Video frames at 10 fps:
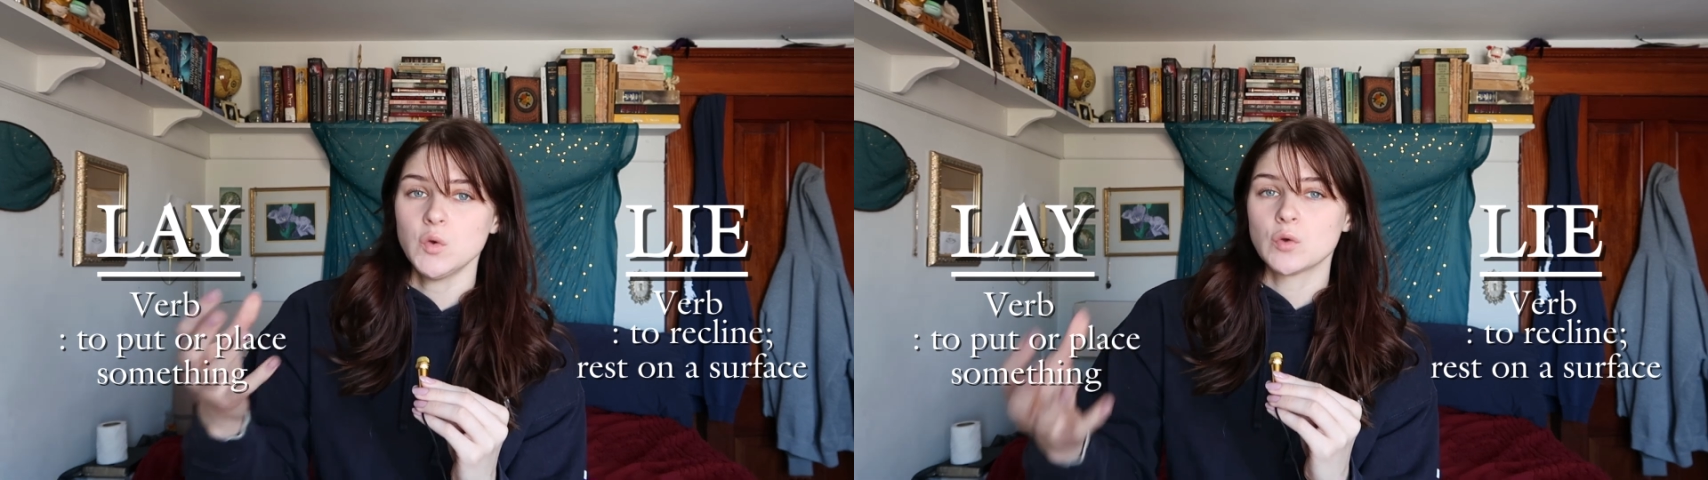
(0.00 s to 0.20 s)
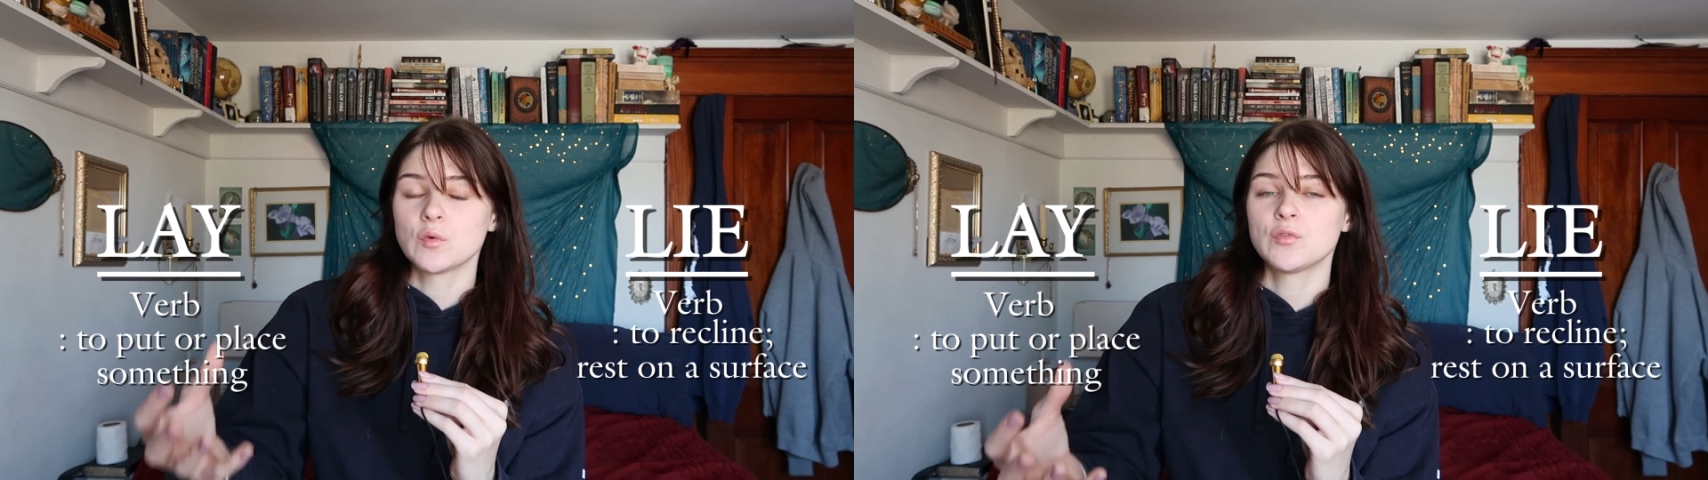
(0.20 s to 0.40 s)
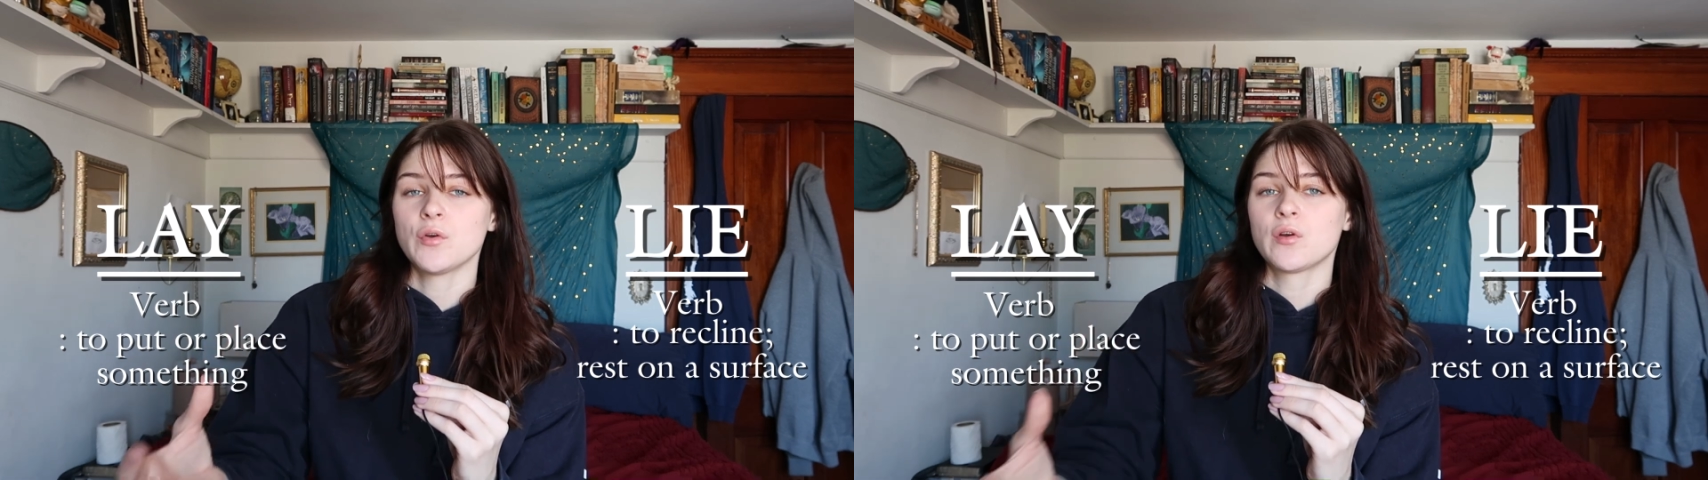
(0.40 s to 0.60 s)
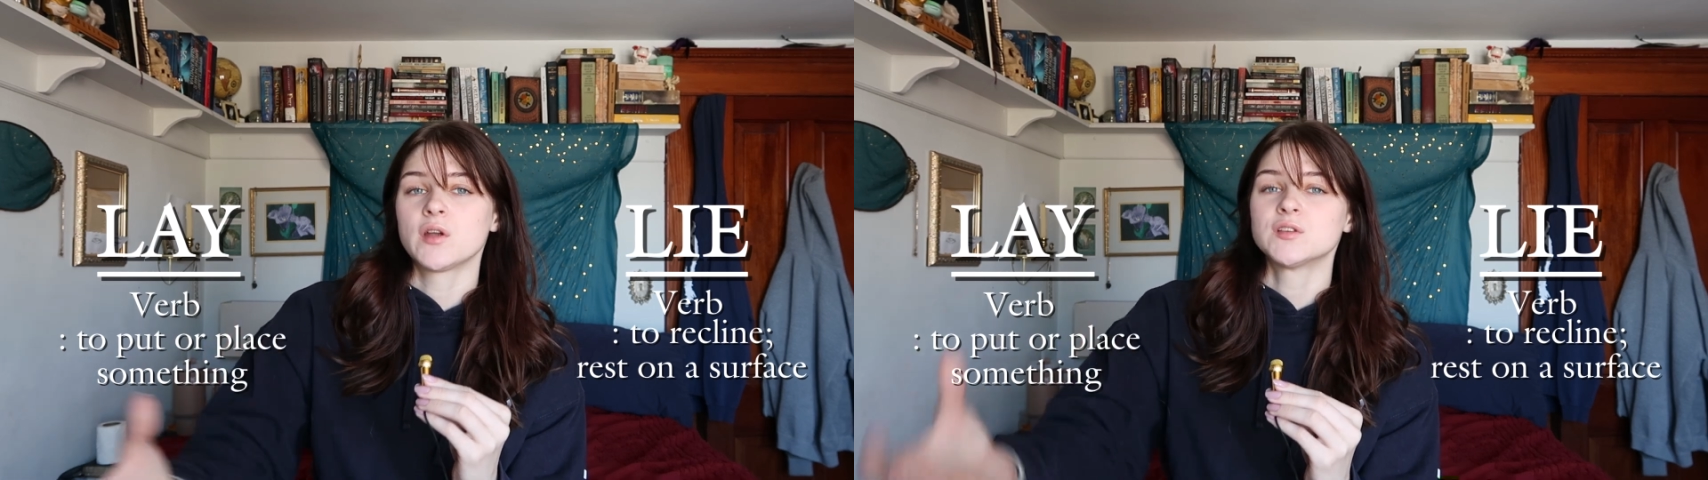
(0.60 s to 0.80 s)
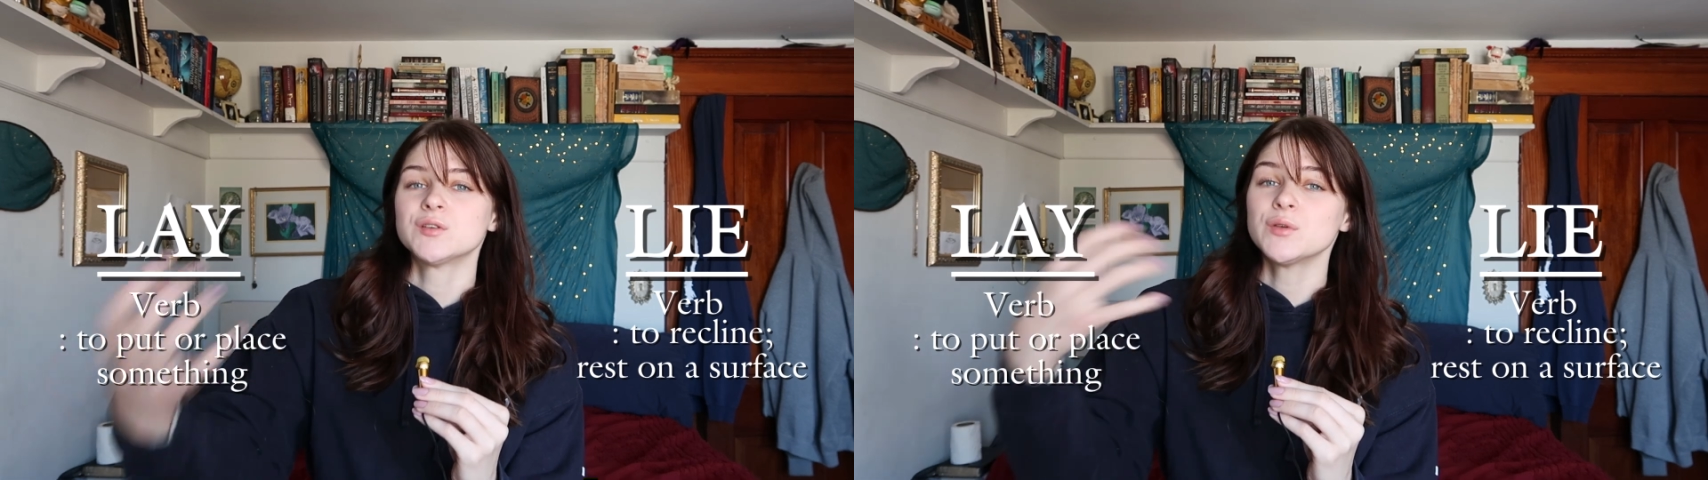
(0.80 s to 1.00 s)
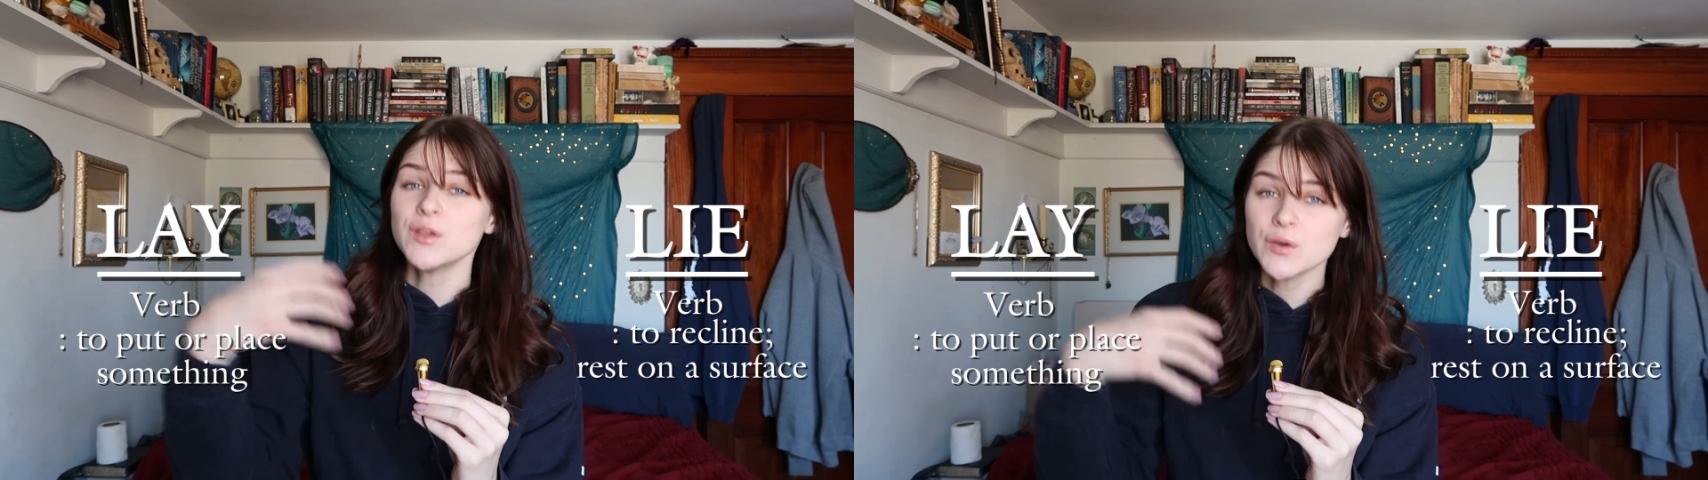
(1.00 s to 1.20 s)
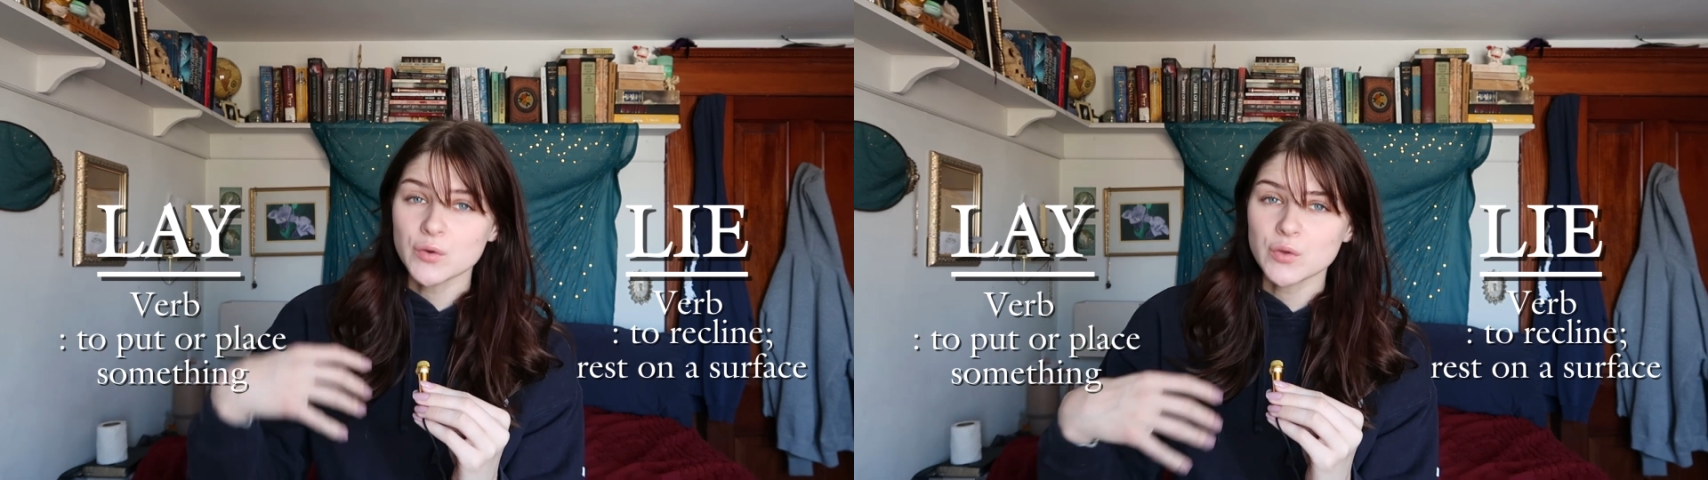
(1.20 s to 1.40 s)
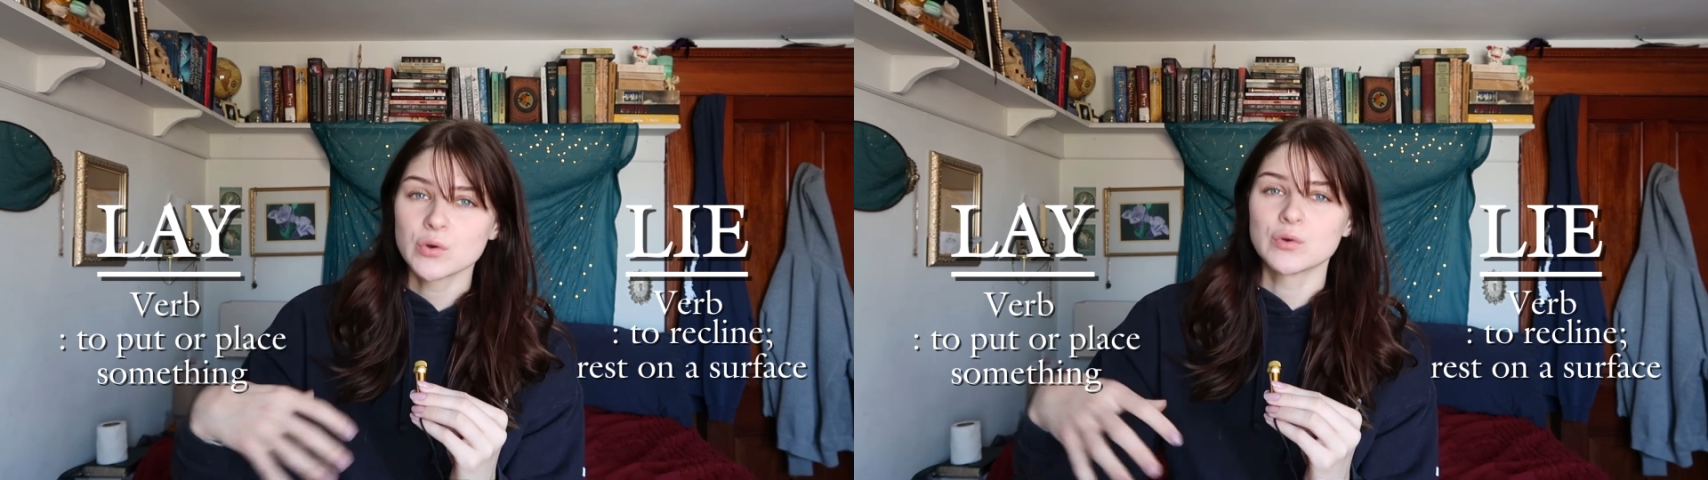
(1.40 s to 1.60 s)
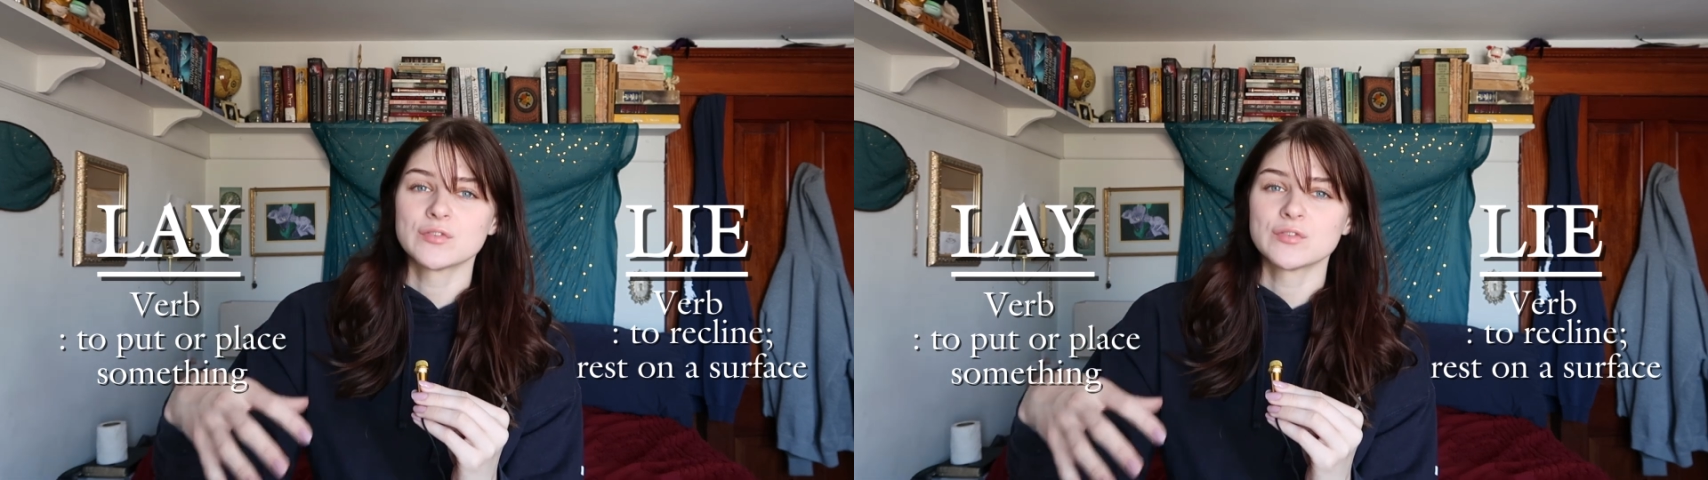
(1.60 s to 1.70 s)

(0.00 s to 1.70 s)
you are referring to you are